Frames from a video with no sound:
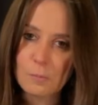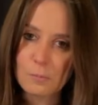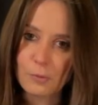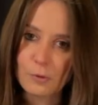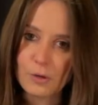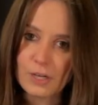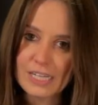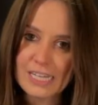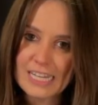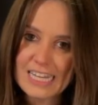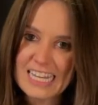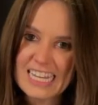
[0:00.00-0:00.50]

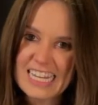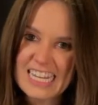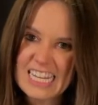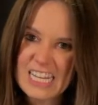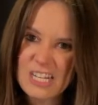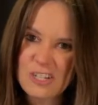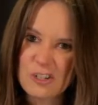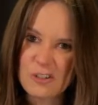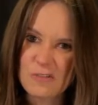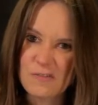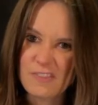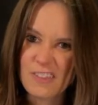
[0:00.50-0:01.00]
Bring
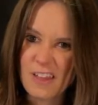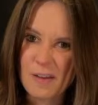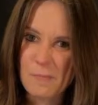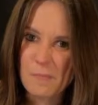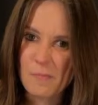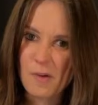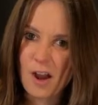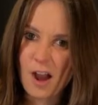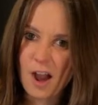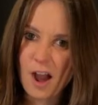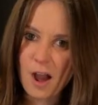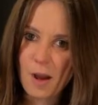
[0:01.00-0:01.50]
each of them
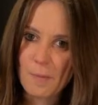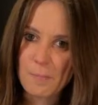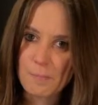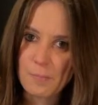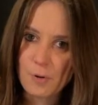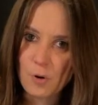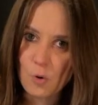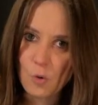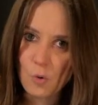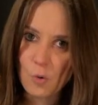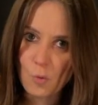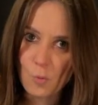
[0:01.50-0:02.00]

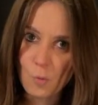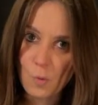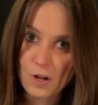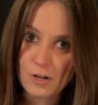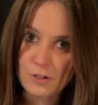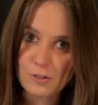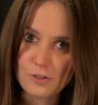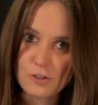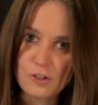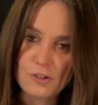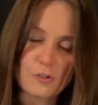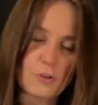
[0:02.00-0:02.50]
up
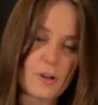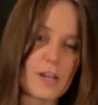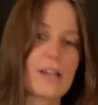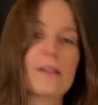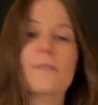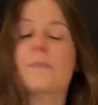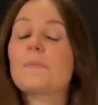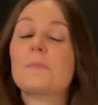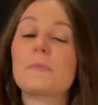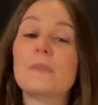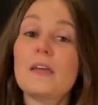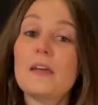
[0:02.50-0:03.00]
1 string,
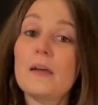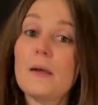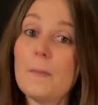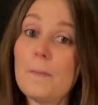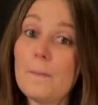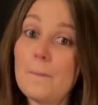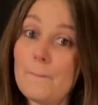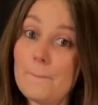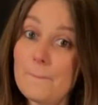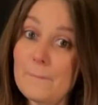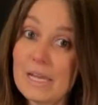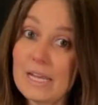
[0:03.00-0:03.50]

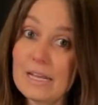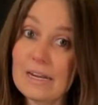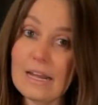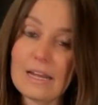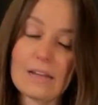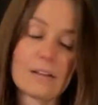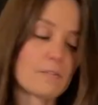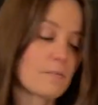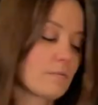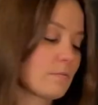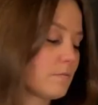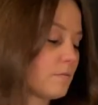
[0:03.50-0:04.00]

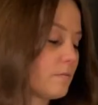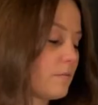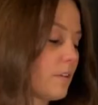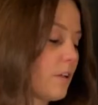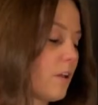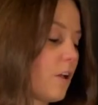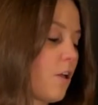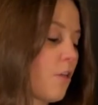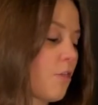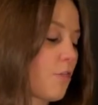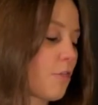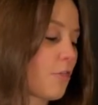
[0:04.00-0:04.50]
meaning
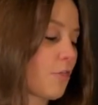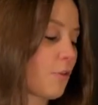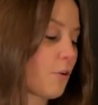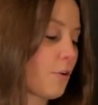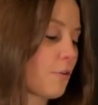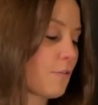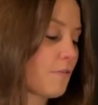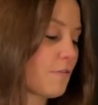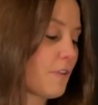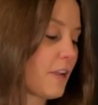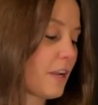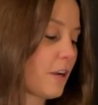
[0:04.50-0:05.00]

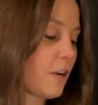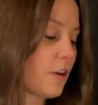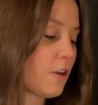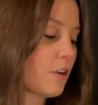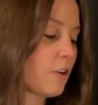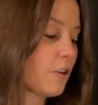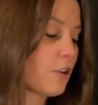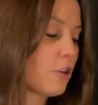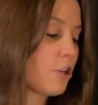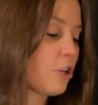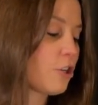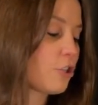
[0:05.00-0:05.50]
3rd
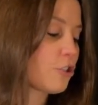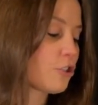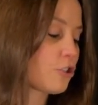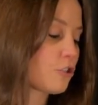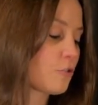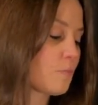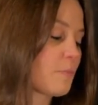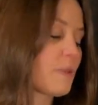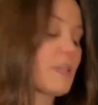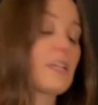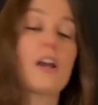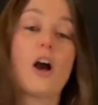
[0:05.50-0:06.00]
finger
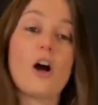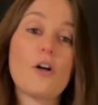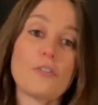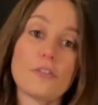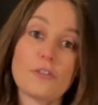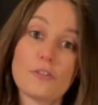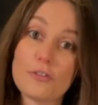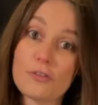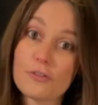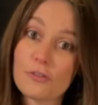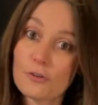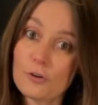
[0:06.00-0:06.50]
should be on
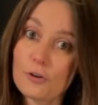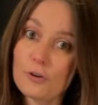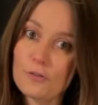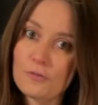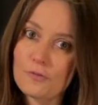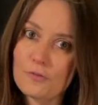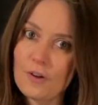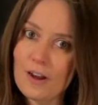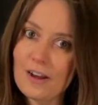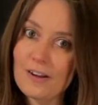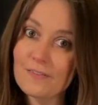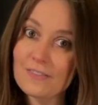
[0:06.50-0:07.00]
the 3rd
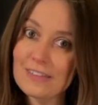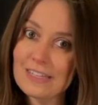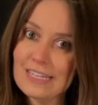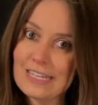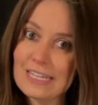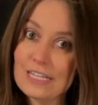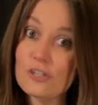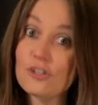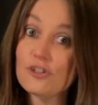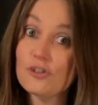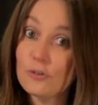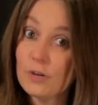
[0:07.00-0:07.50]
fret of the
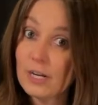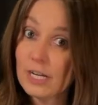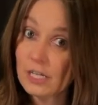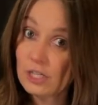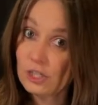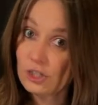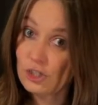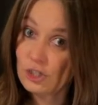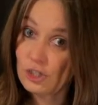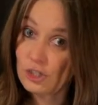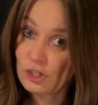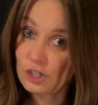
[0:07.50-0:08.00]
E
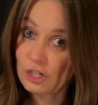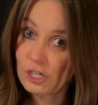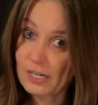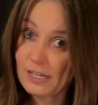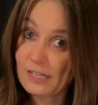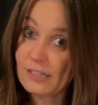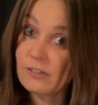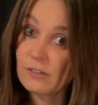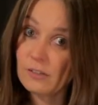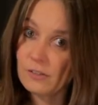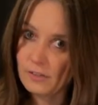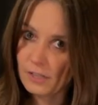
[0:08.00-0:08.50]
string,
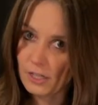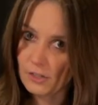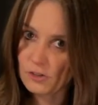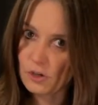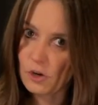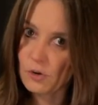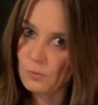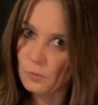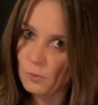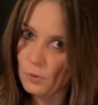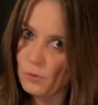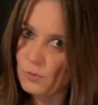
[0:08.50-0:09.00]
G. That's
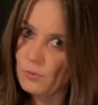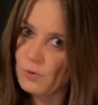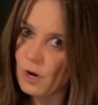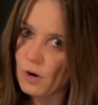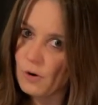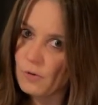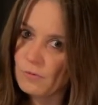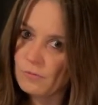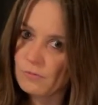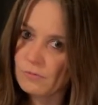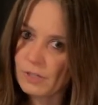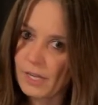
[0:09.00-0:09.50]
our root
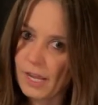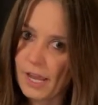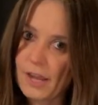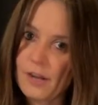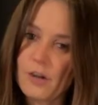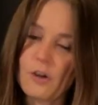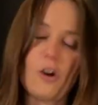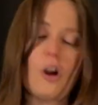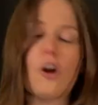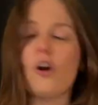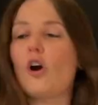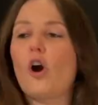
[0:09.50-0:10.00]
note,
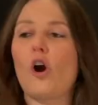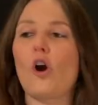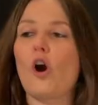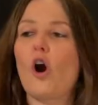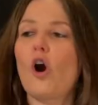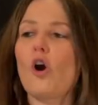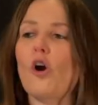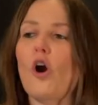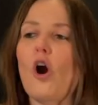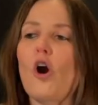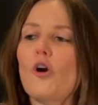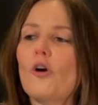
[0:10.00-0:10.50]
okay, or
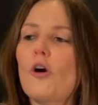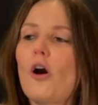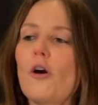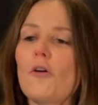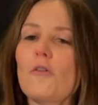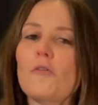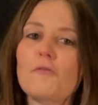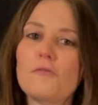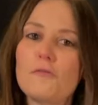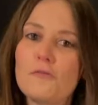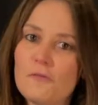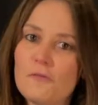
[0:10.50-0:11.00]

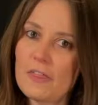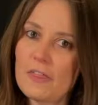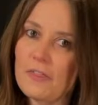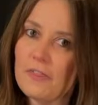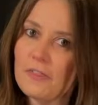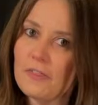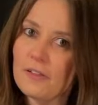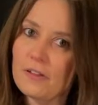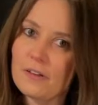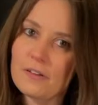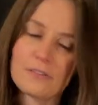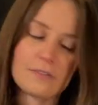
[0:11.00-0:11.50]
our
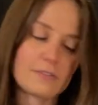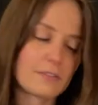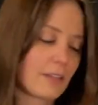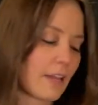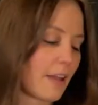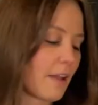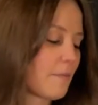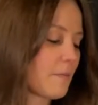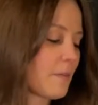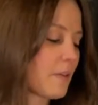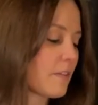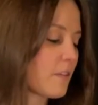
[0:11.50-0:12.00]
5th,
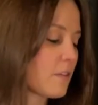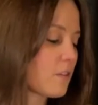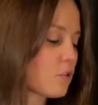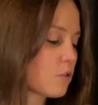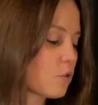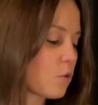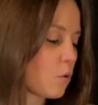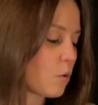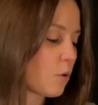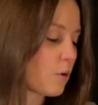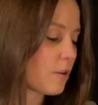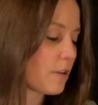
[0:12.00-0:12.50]
okay, in
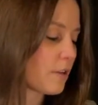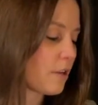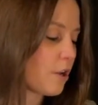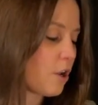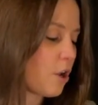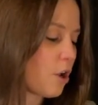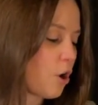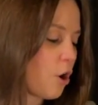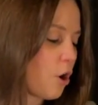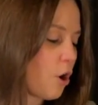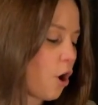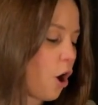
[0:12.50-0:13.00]
this chord.
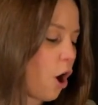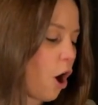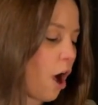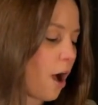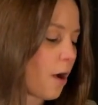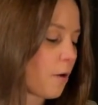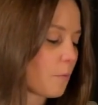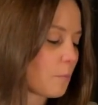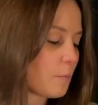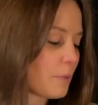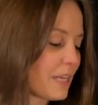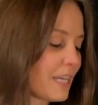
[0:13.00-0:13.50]

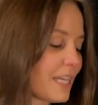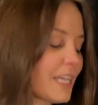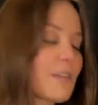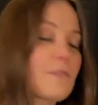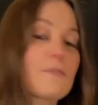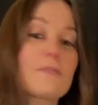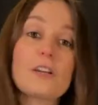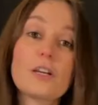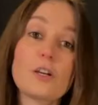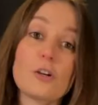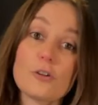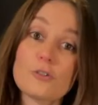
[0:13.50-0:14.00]
Our
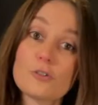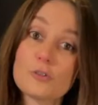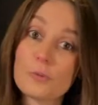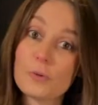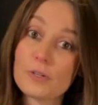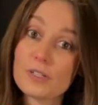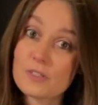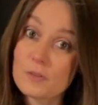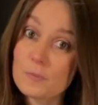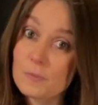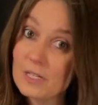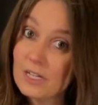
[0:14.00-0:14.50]
pinky finger is
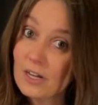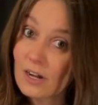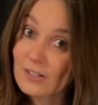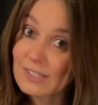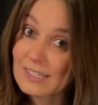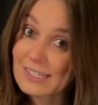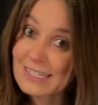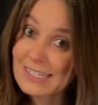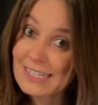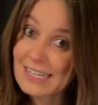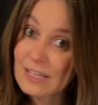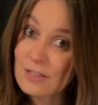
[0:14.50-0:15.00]
going to be
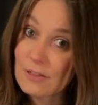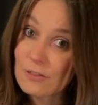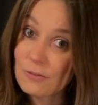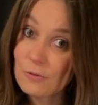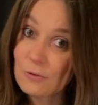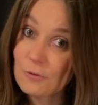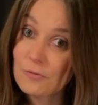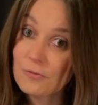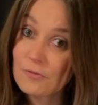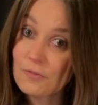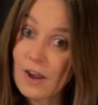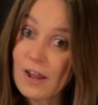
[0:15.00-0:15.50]
on C,
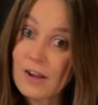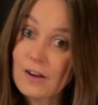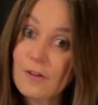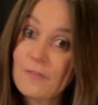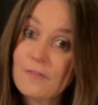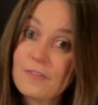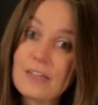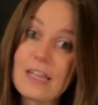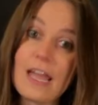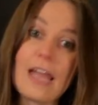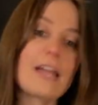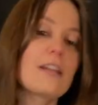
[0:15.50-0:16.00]
3rd fret
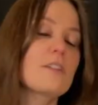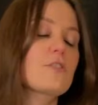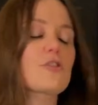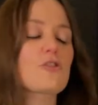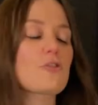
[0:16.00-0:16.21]
of the A